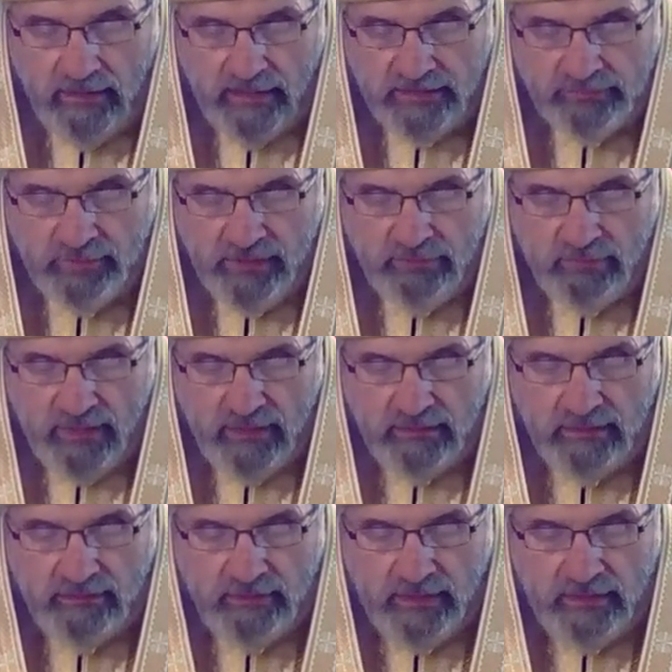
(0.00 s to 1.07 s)
As we
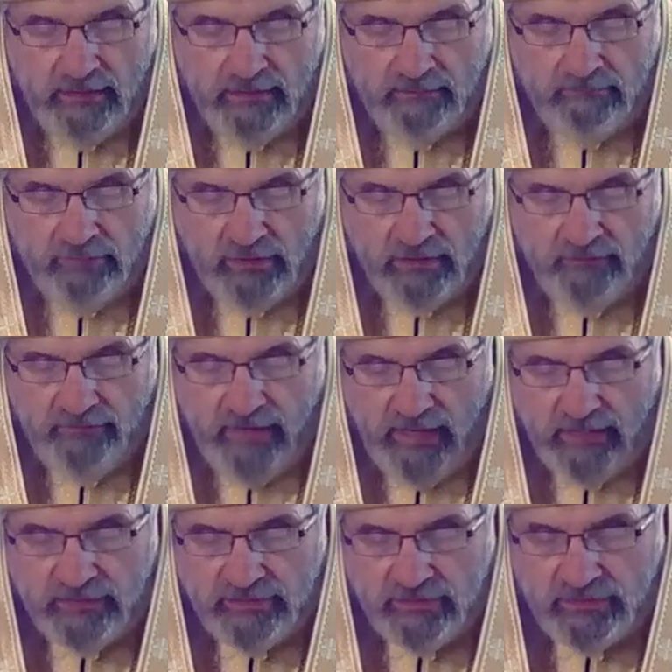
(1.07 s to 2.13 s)
read in the book of
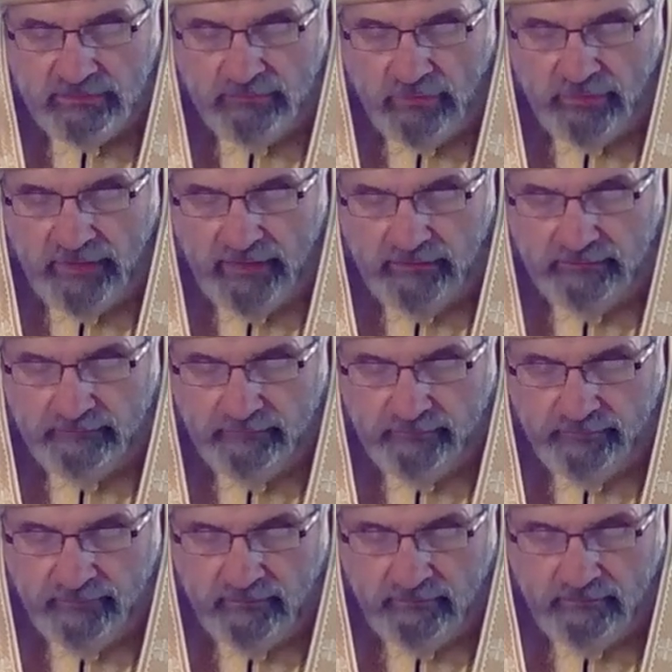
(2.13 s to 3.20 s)
Acts this morning,
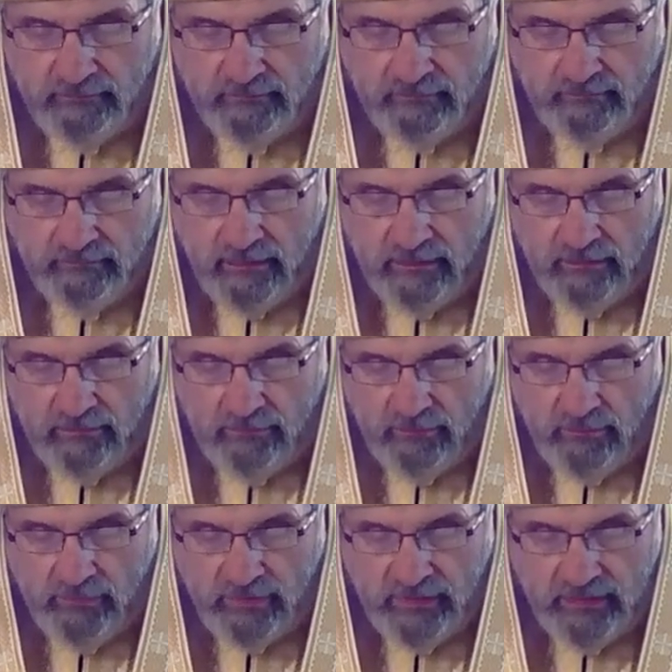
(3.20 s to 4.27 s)

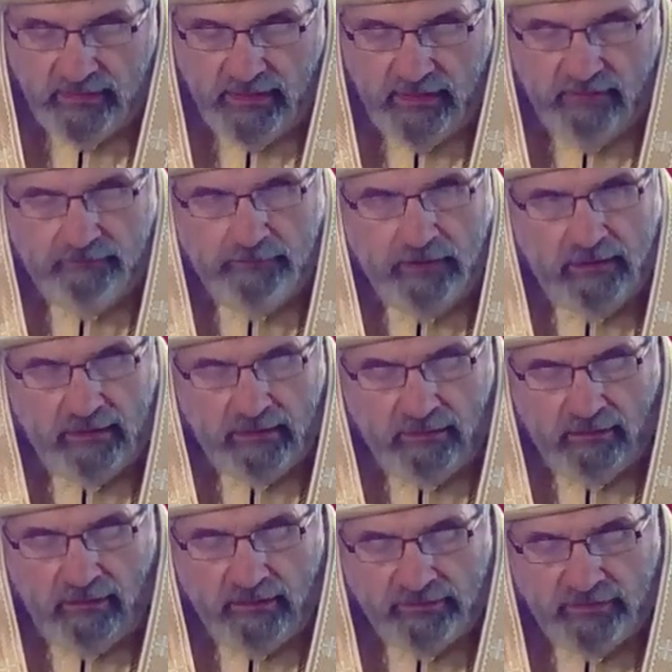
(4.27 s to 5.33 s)
when the day of
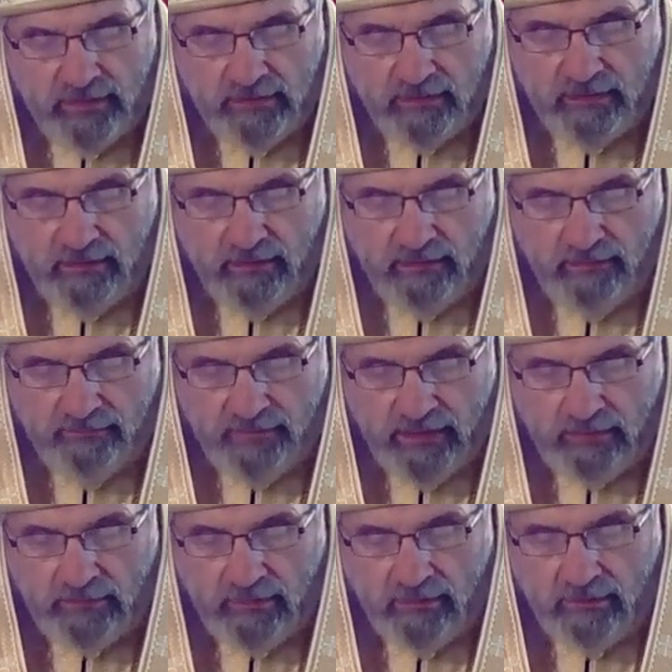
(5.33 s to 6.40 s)
Pentecost had come,
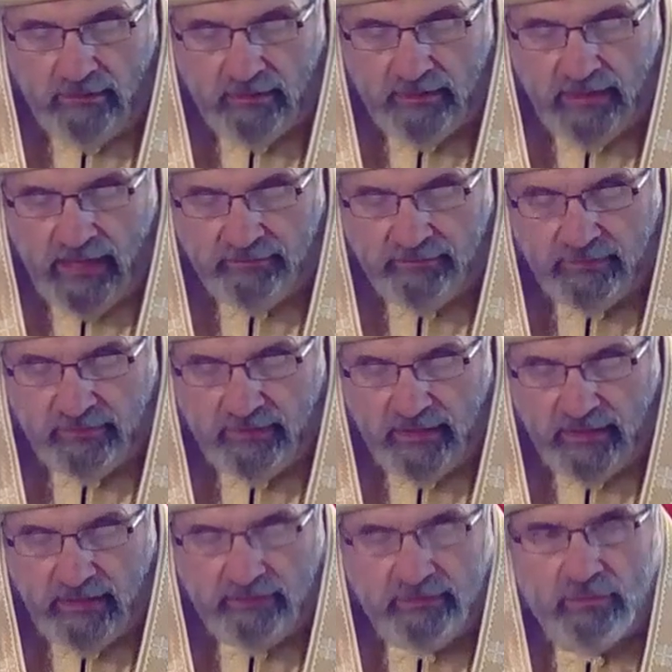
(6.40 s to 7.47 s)
they were all gathered
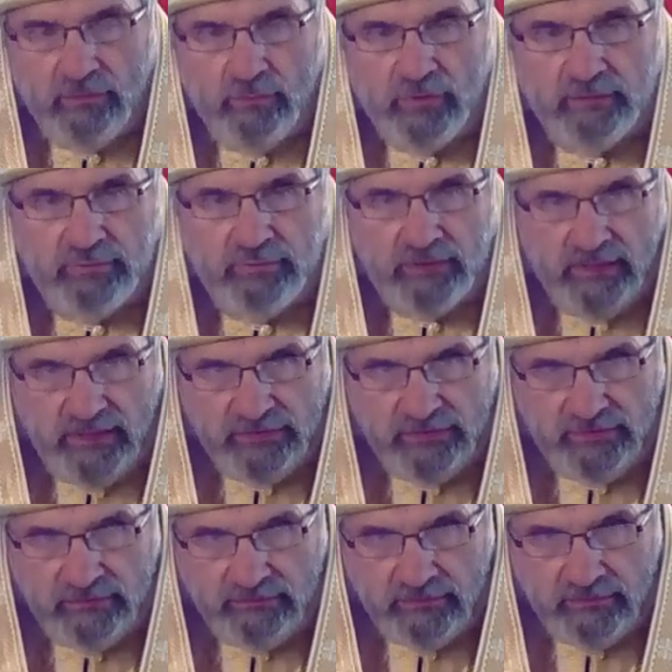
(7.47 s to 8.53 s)
together in one
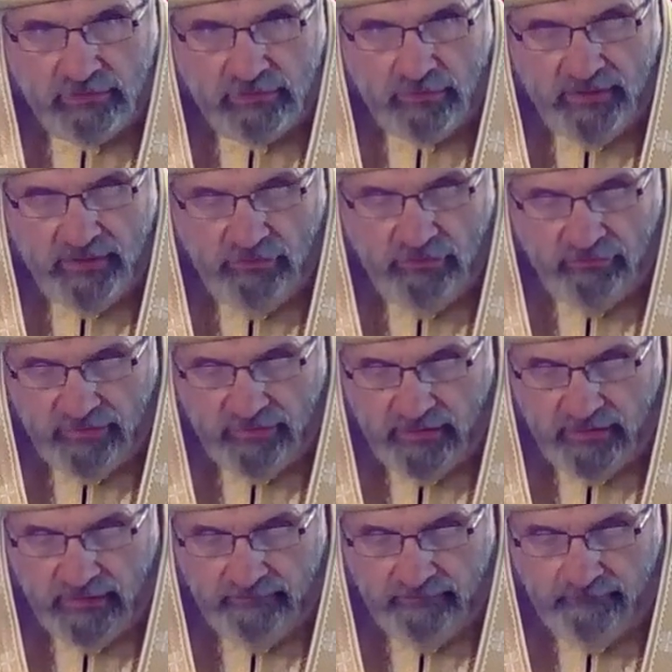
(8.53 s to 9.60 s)
place, showing
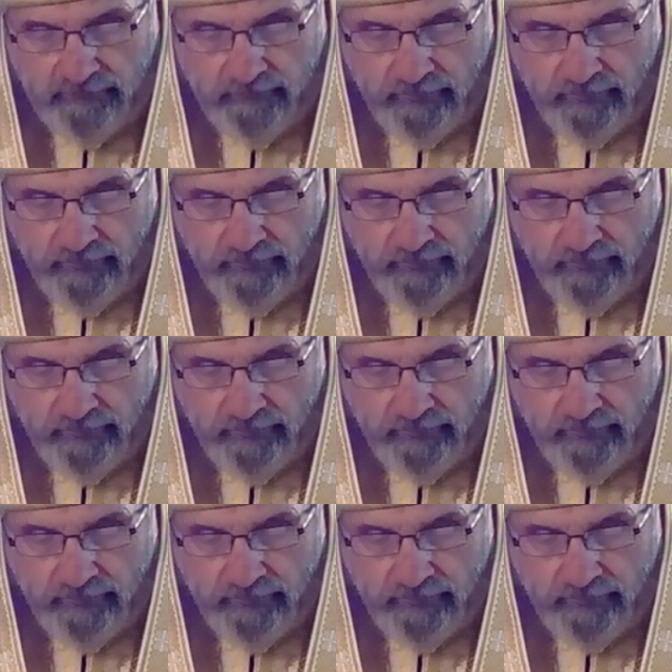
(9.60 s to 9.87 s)
unity.